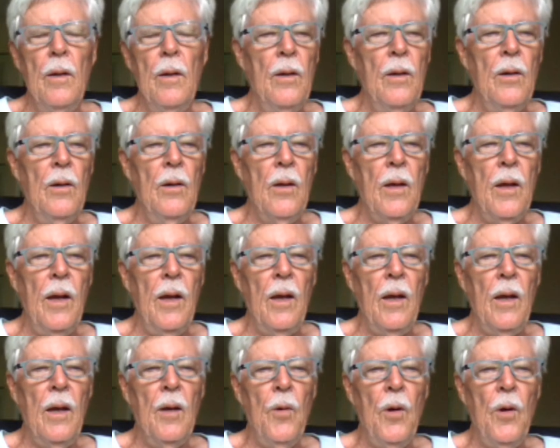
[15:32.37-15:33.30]
Okay,
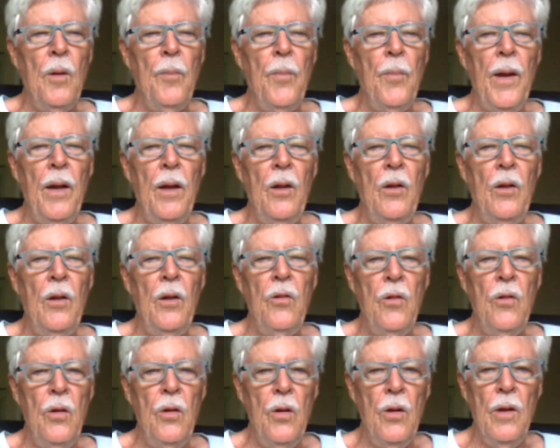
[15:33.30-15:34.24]
come on,
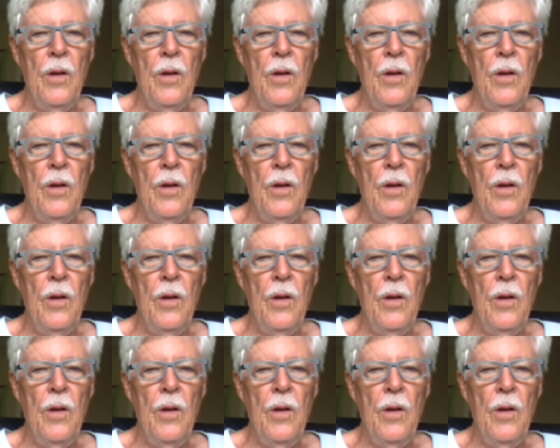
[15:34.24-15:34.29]
page.